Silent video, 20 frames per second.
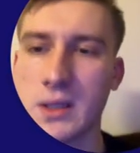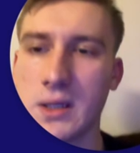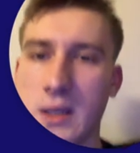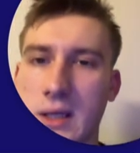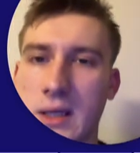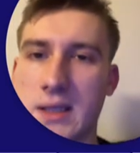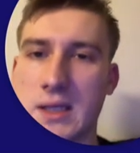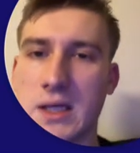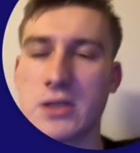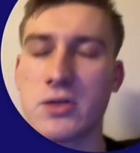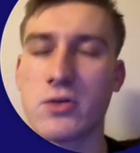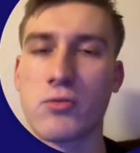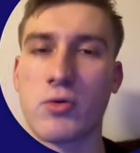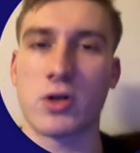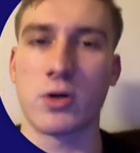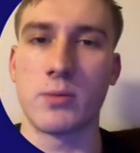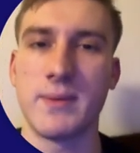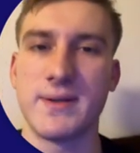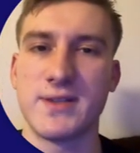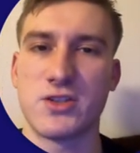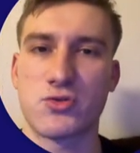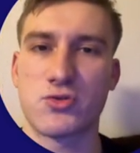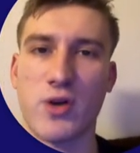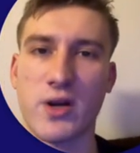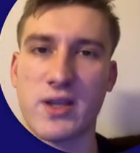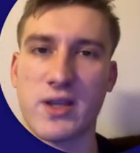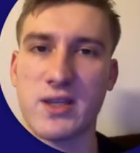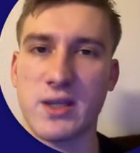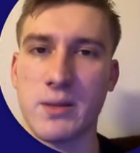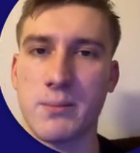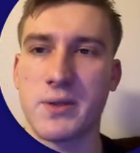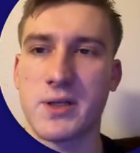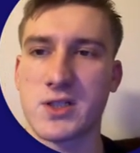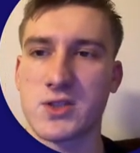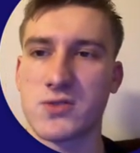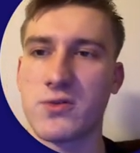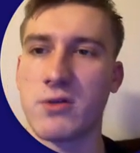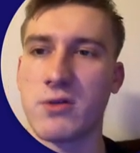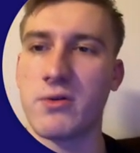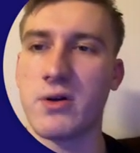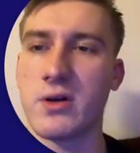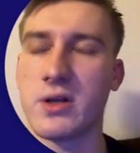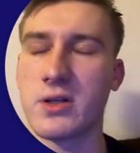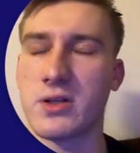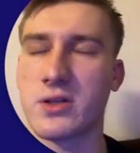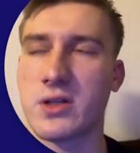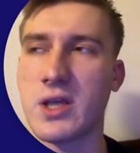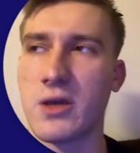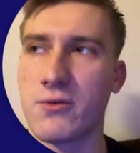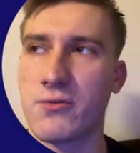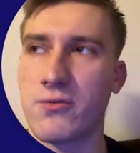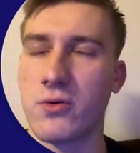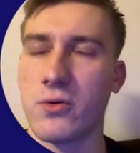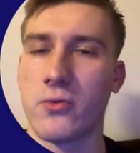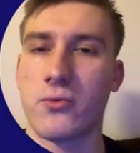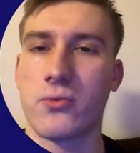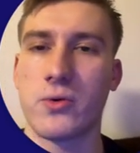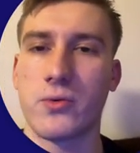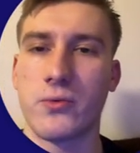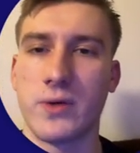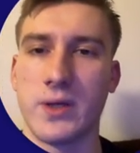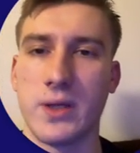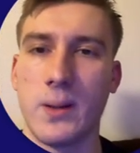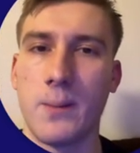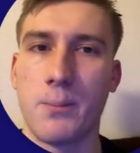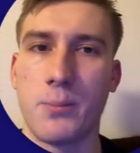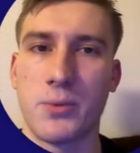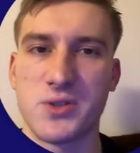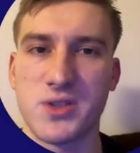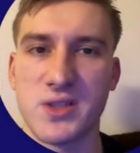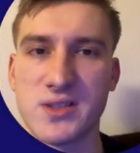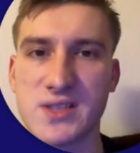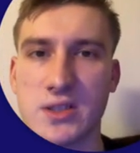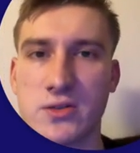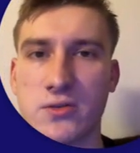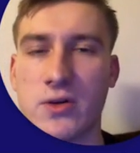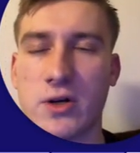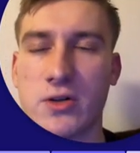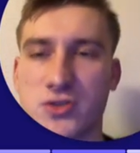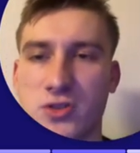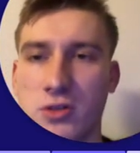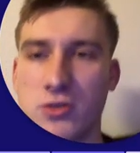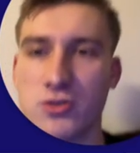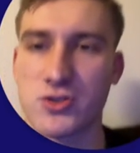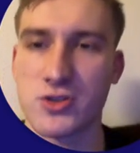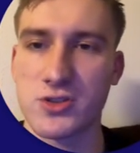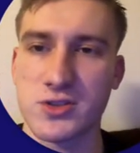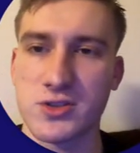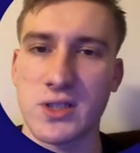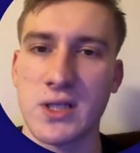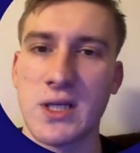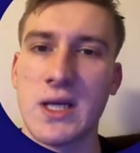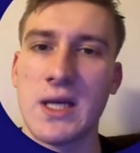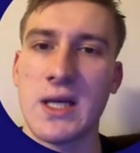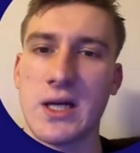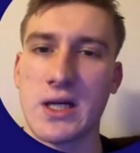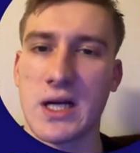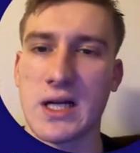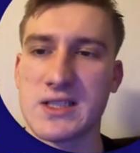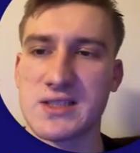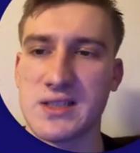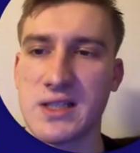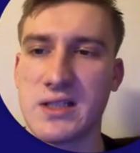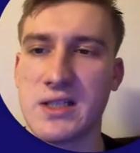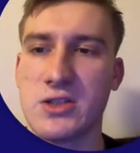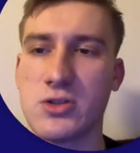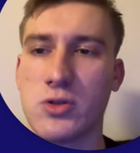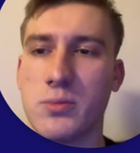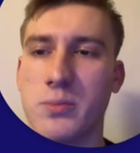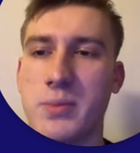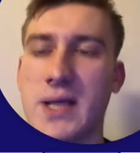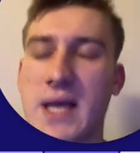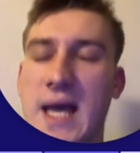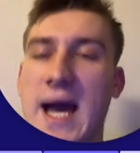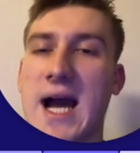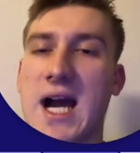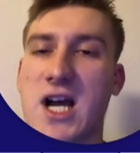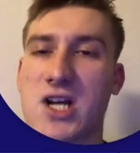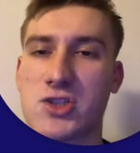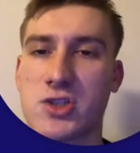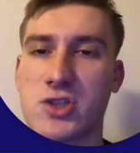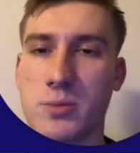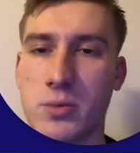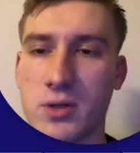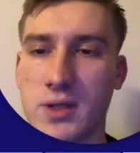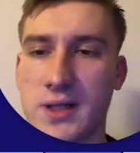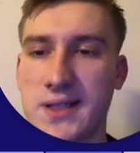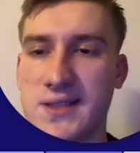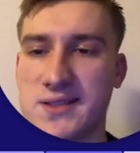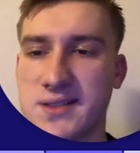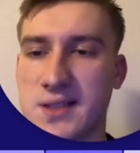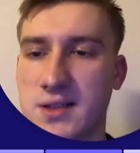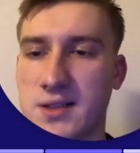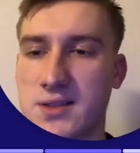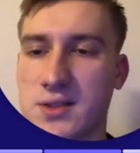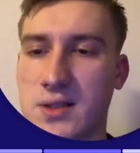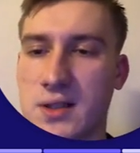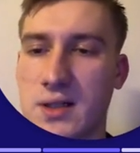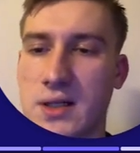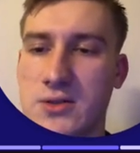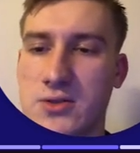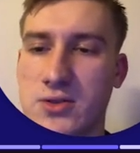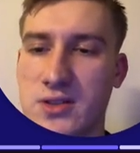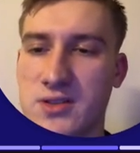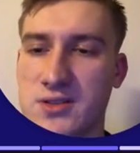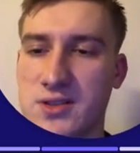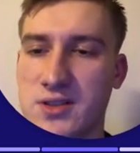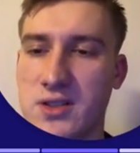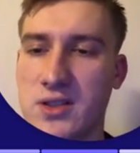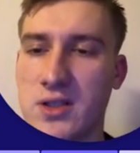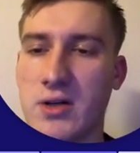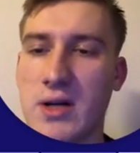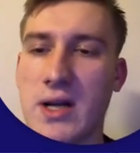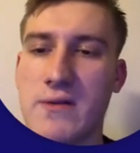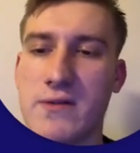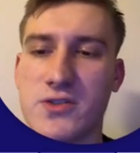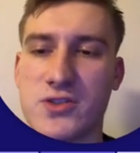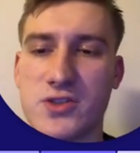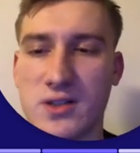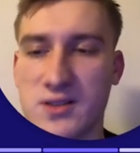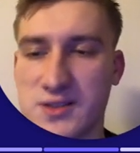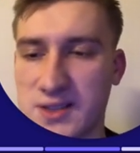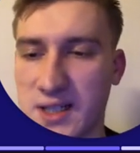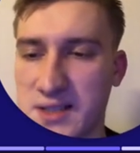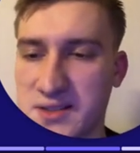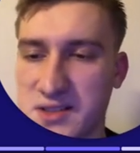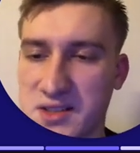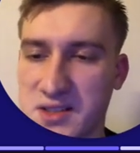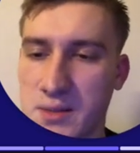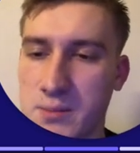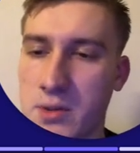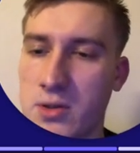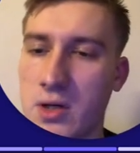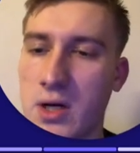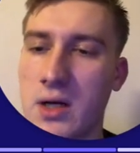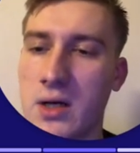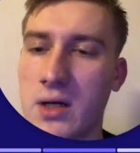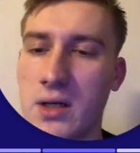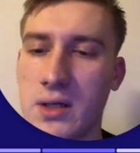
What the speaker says: and I don't recommend tracking them because we are very careful of what we input inside of our solutions, as they need to be actionable insights. As you can see here, average deal sizes, MRR,